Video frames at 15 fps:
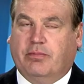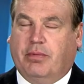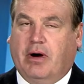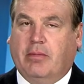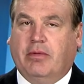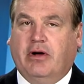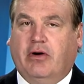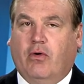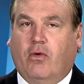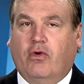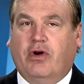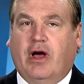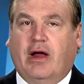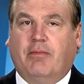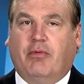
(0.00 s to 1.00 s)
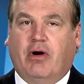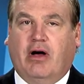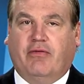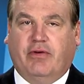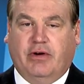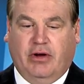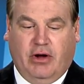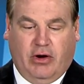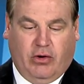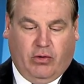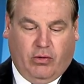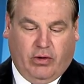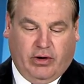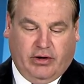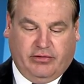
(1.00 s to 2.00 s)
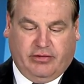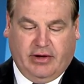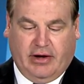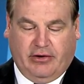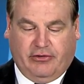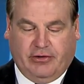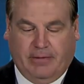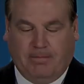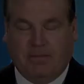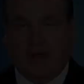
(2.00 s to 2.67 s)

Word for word: public or nonprofit organization.